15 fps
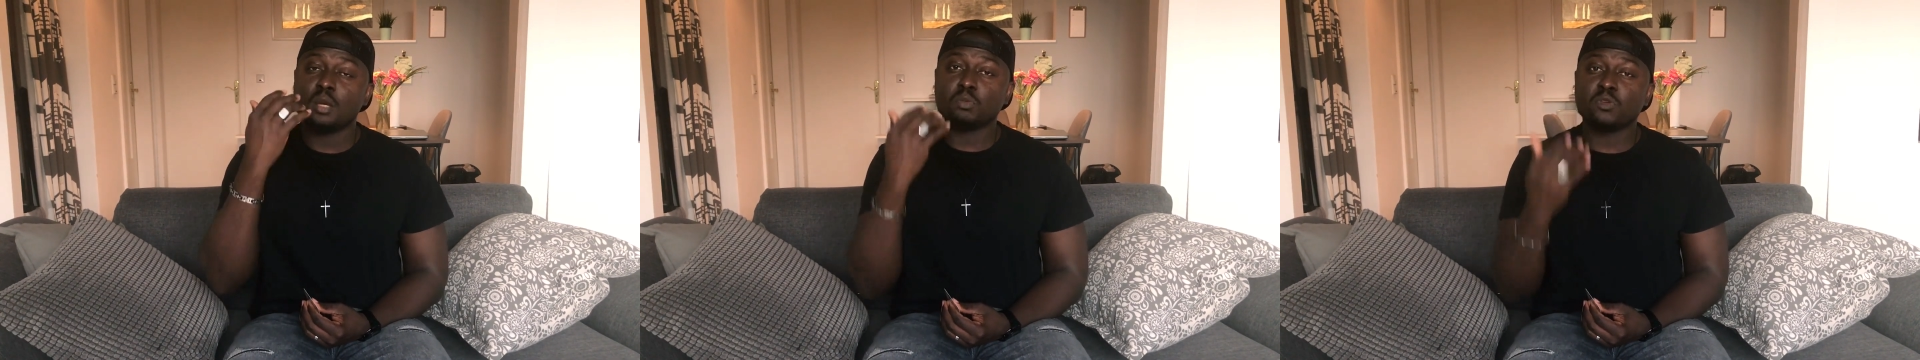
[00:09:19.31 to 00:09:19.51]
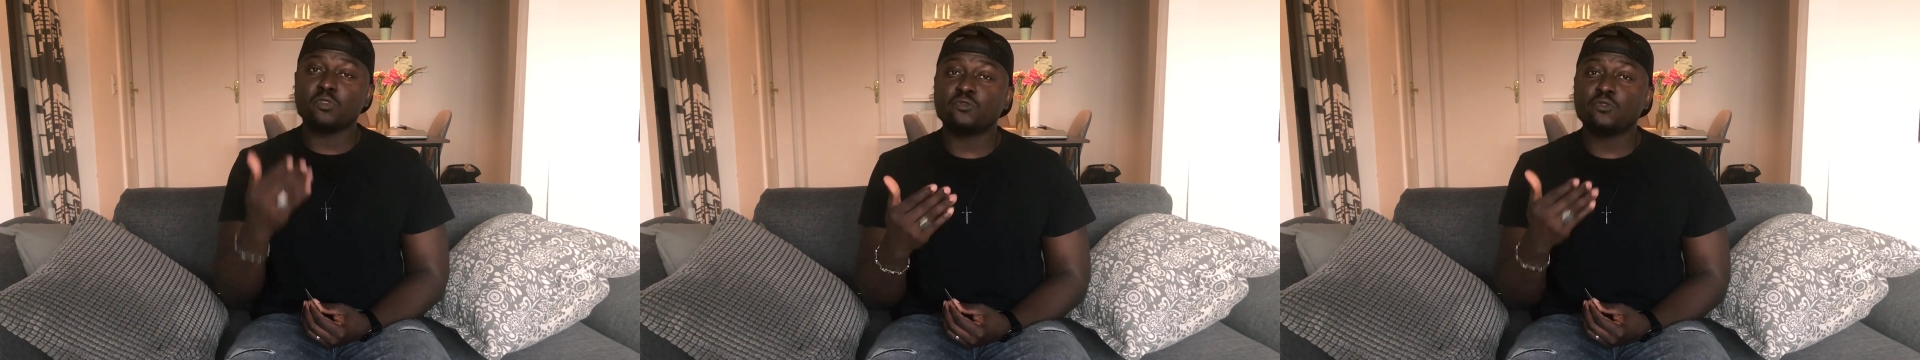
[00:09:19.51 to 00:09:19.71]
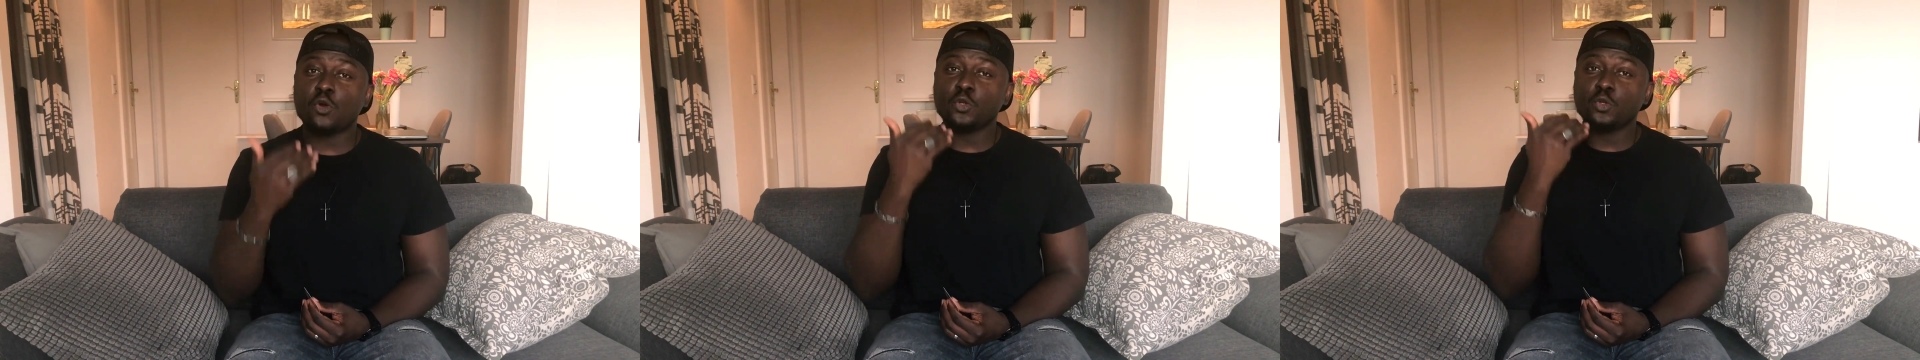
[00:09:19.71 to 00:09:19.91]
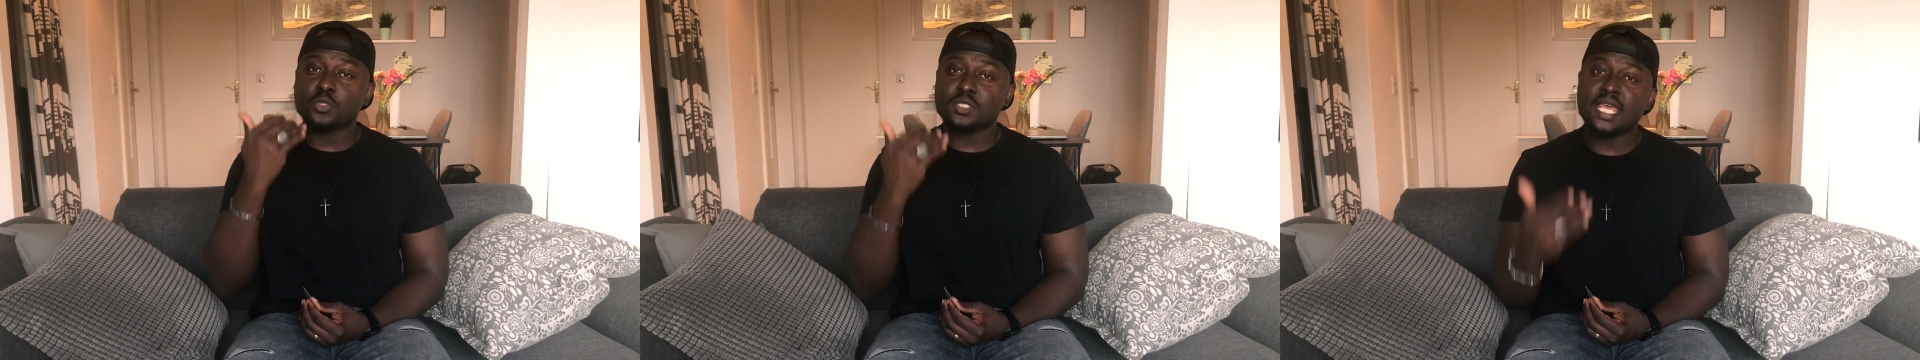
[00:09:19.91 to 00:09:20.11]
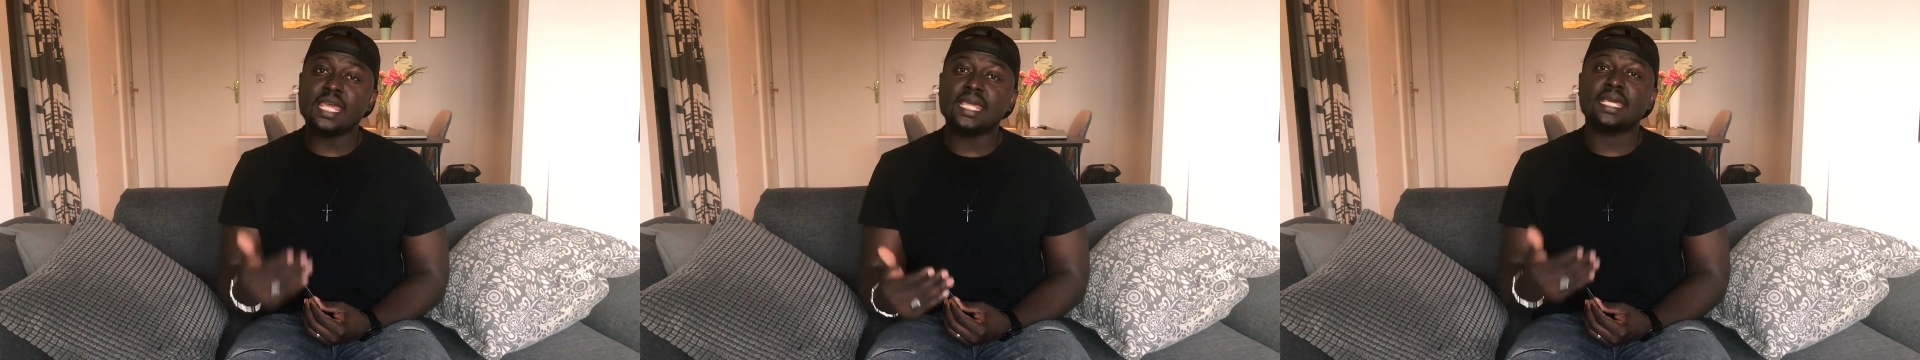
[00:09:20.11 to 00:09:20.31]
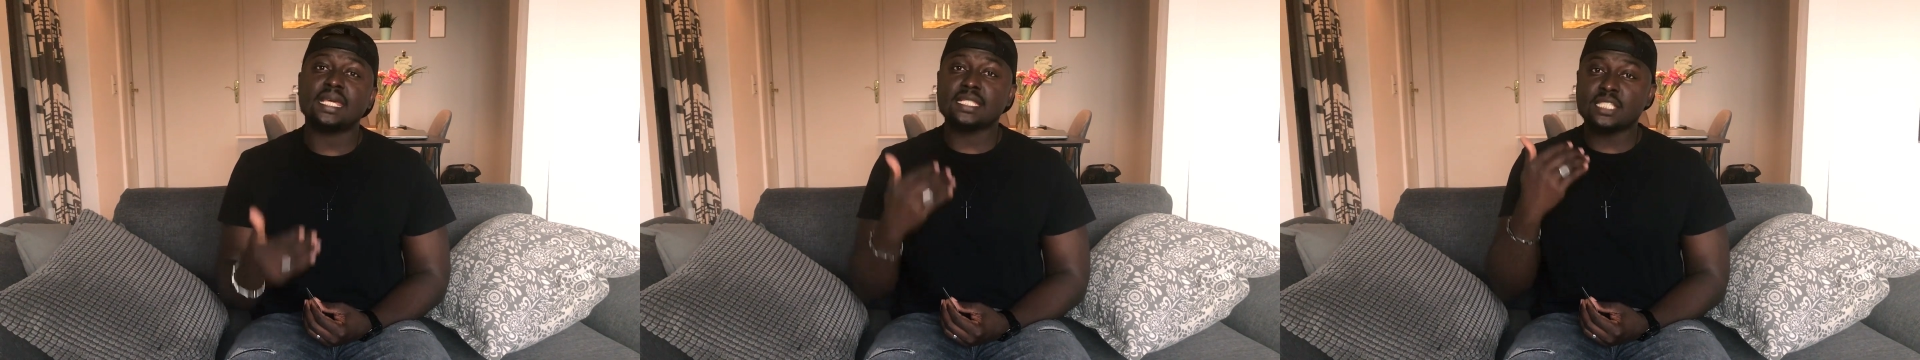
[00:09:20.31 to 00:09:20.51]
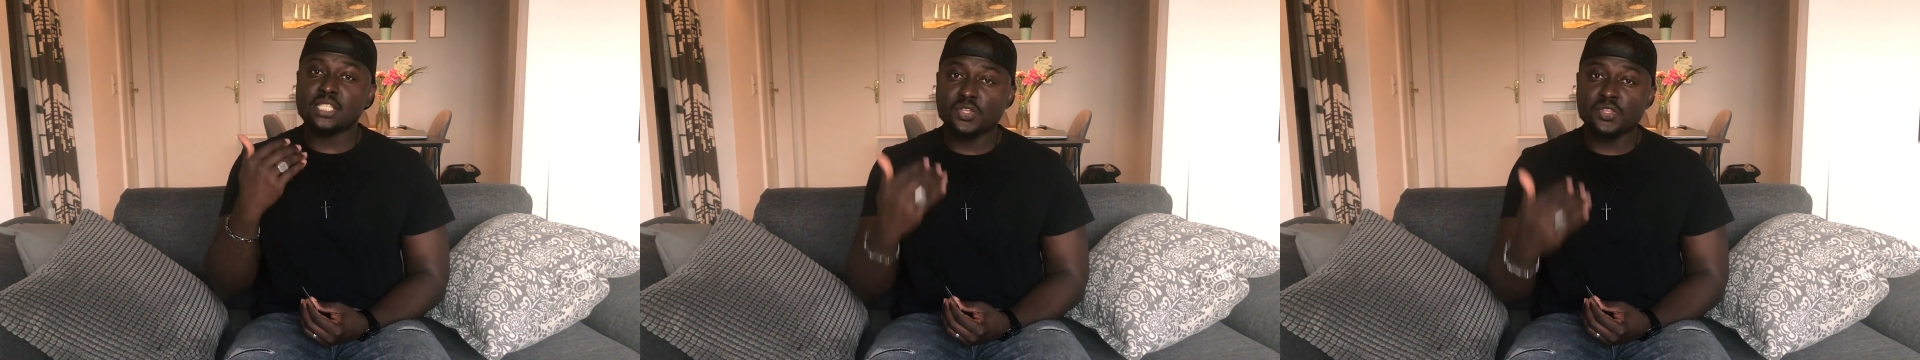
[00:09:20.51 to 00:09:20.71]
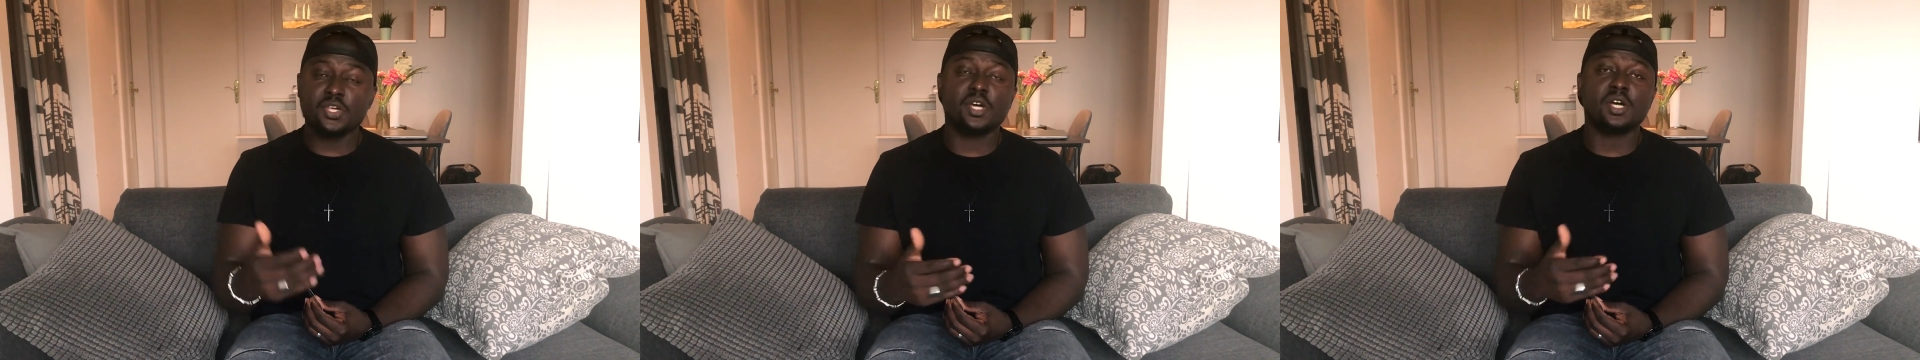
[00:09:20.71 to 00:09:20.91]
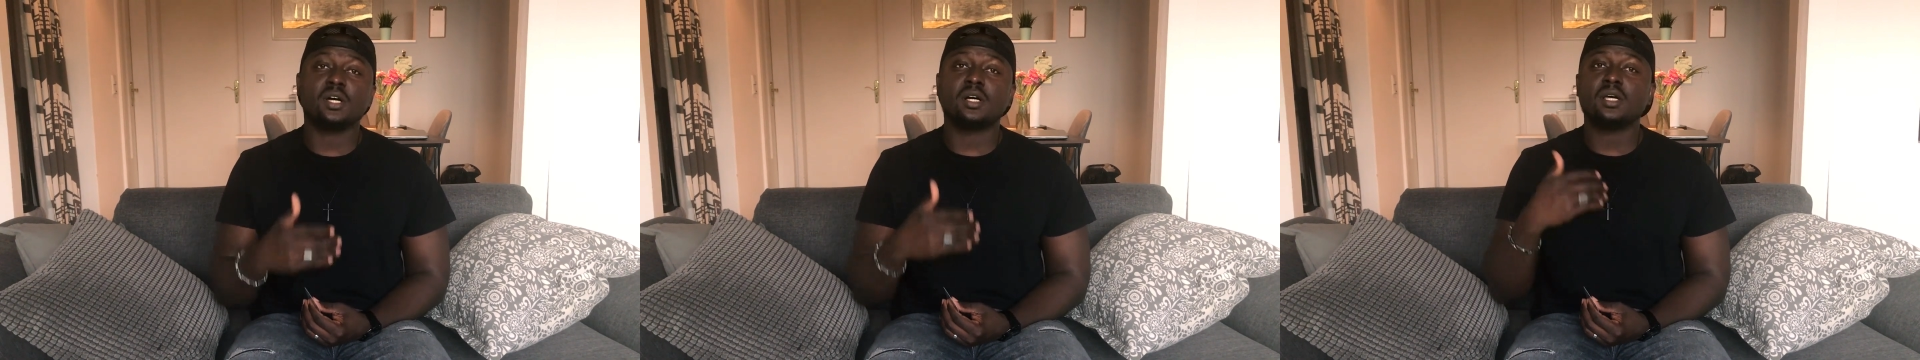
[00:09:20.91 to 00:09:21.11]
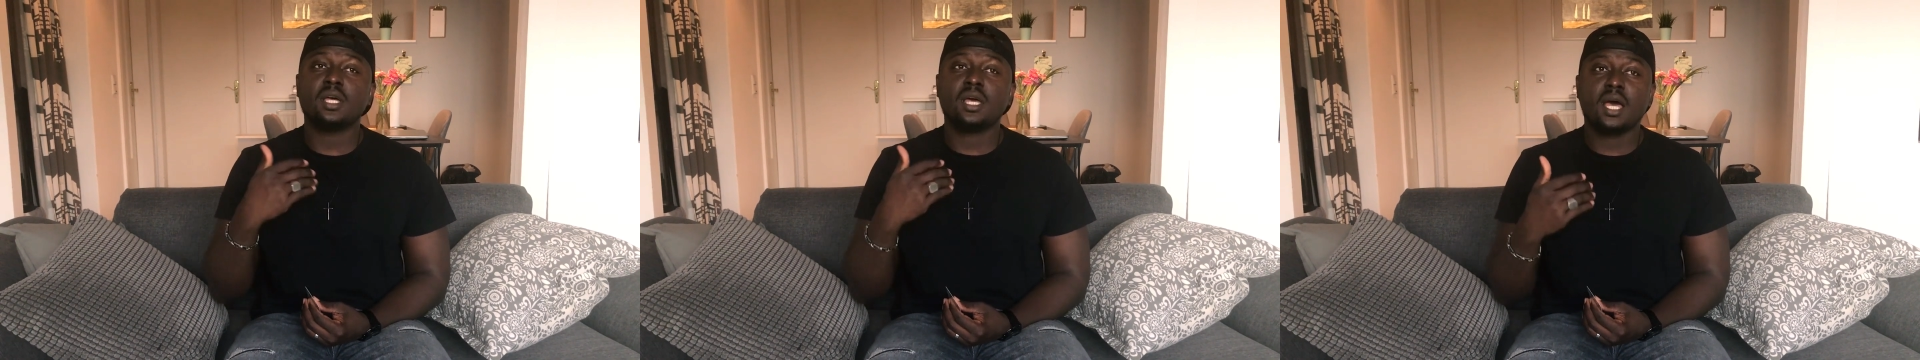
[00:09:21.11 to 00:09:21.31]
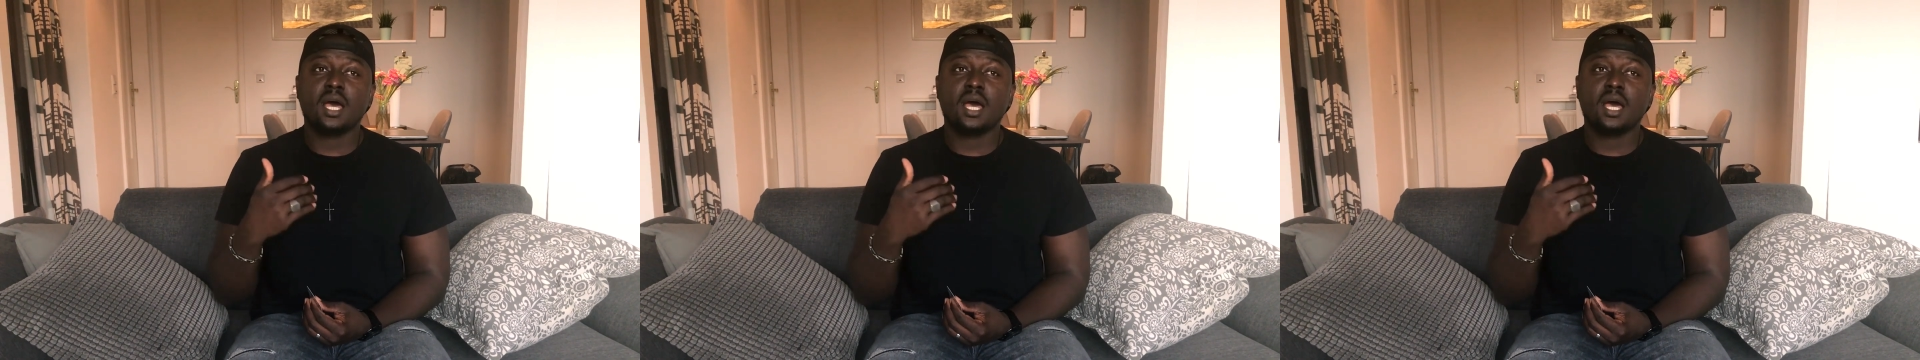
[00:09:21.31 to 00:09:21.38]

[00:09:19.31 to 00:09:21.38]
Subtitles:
before you take it to the